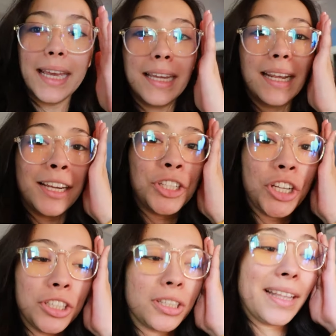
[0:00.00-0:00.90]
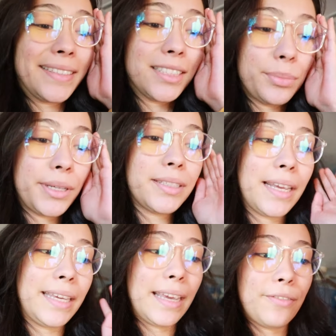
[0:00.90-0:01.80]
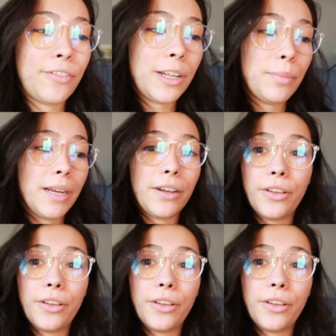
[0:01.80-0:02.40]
And I changed glasses because I can't find my